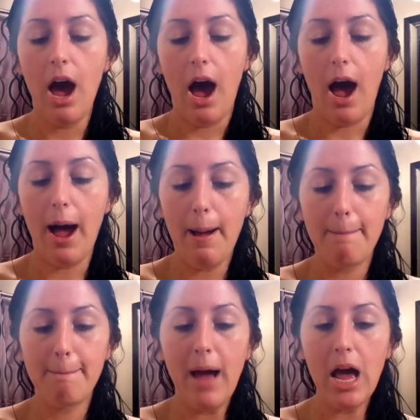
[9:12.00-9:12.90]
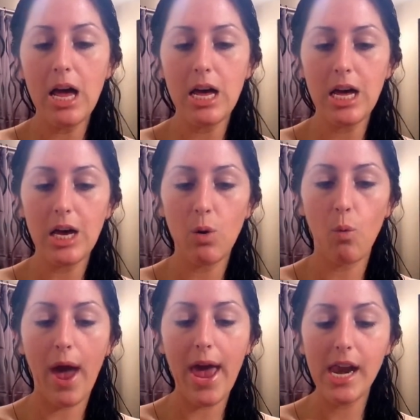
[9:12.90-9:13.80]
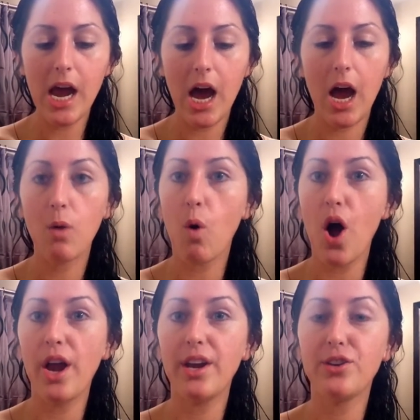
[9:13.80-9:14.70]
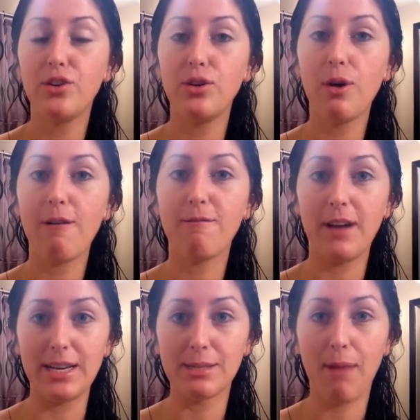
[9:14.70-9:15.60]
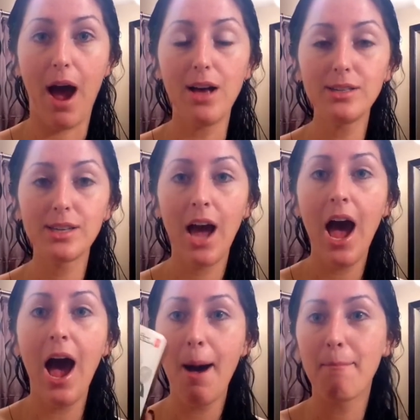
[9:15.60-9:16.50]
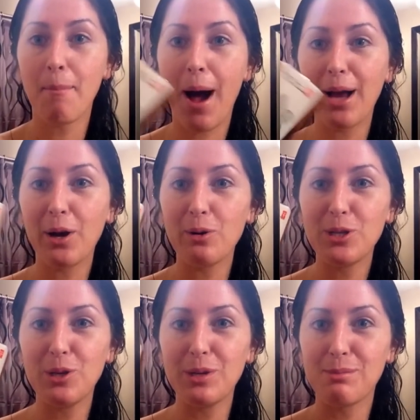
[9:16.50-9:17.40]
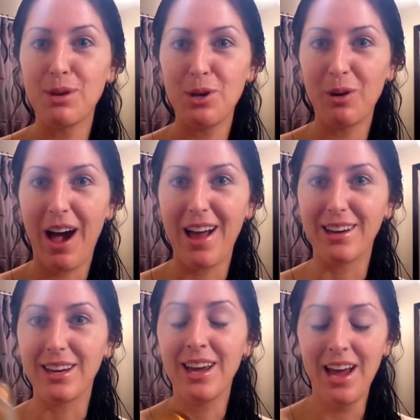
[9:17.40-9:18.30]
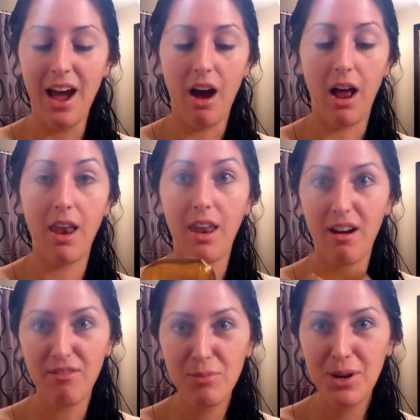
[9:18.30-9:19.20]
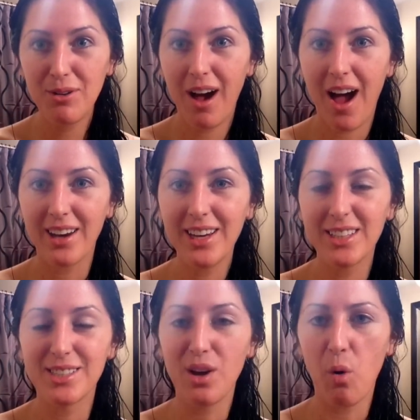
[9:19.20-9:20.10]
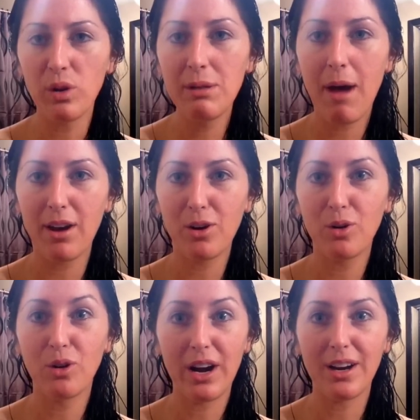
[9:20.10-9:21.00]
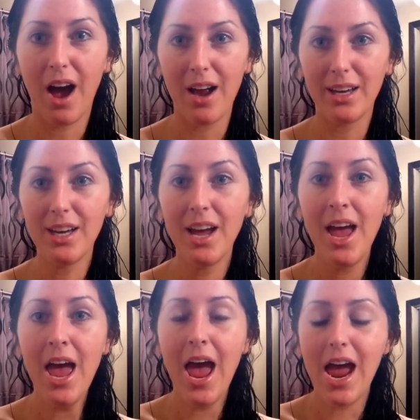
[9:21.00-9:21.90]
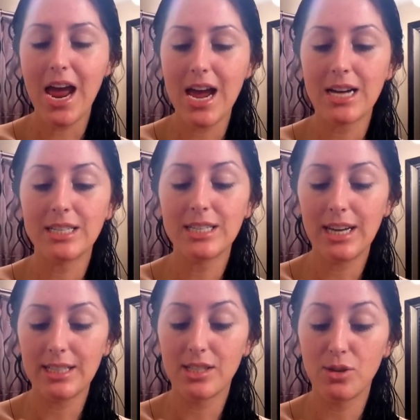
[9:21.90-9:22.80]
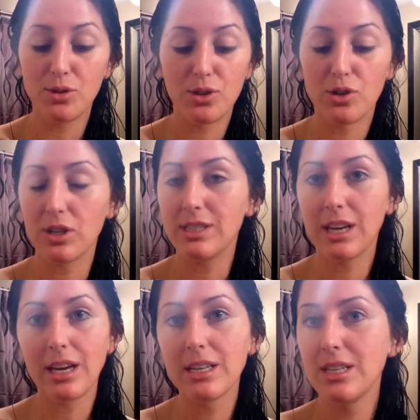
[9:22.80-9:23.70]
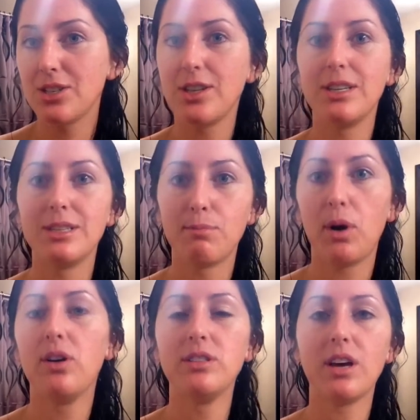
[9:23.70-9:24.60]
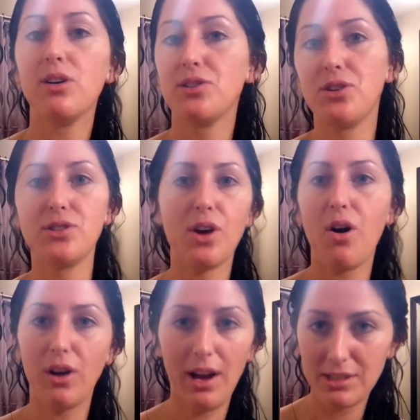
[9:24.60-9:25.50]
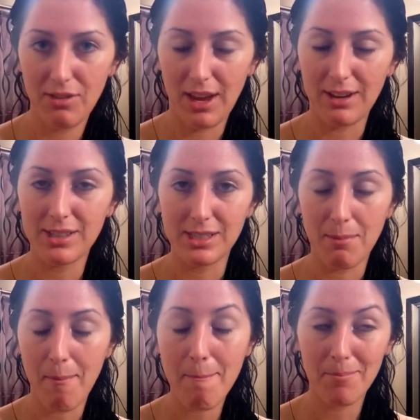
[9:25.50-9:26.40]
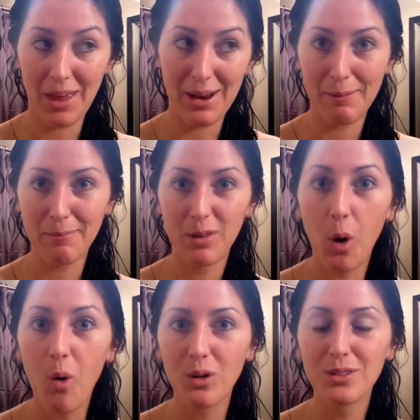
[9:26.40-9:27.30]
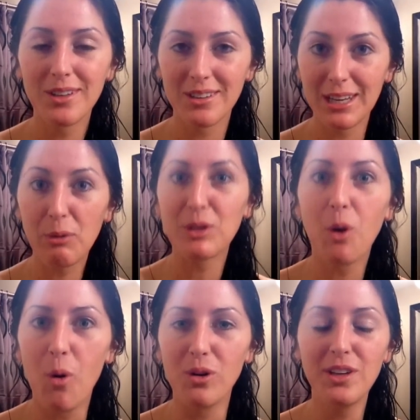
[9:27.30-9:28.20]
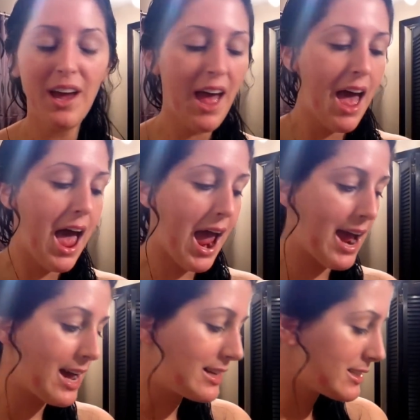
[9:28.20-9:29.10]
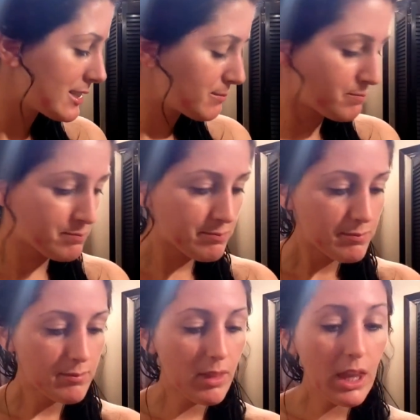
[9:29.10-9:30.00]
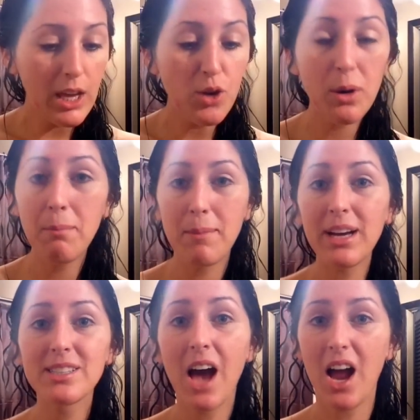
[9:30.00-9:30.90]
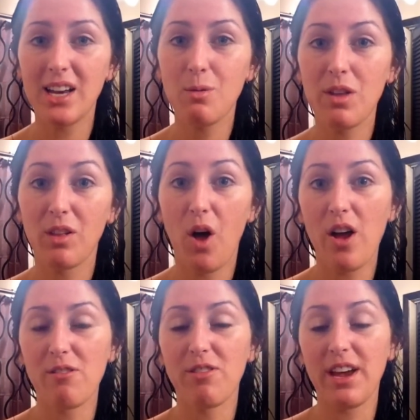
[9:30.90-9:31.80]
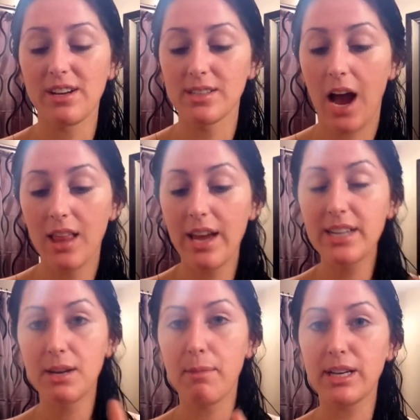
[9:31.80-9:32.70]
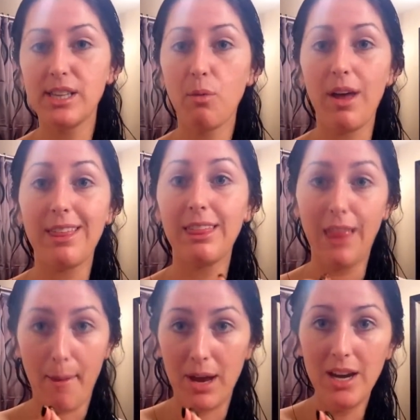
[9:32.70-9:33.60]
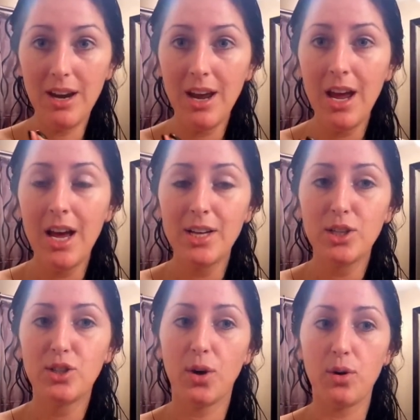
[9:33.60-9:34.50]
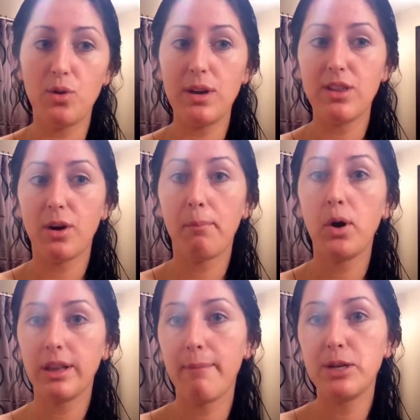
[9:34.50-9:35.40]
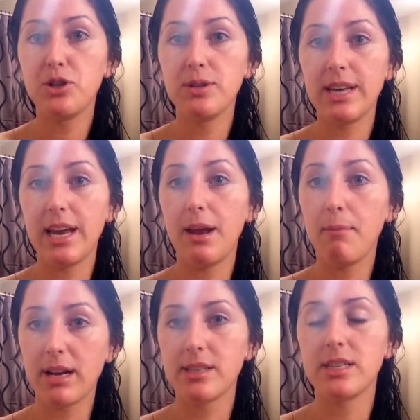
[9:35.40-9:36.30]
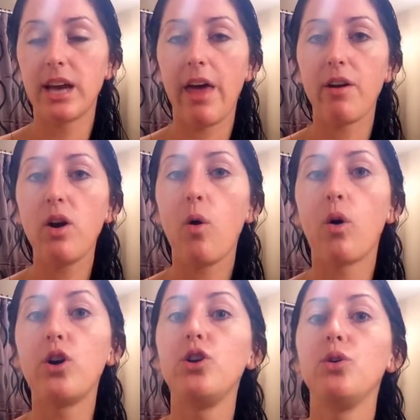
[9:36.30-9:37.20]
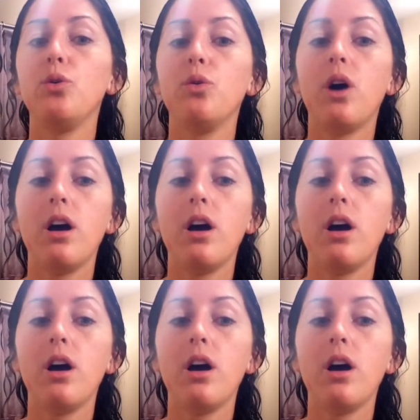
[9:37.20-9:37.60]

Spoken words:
When I want to do a face mask, my go-to is Manuka honey. I love Manuka honey. It's the only medical grade honey, and it's used to treat skin conditions, burns, ulcers, all kinds of things. It's like gold, liquid gold, and you can mix honey with a lot of things. I like to mix it with lemon. So you either put lemon juice in and mix it together, or you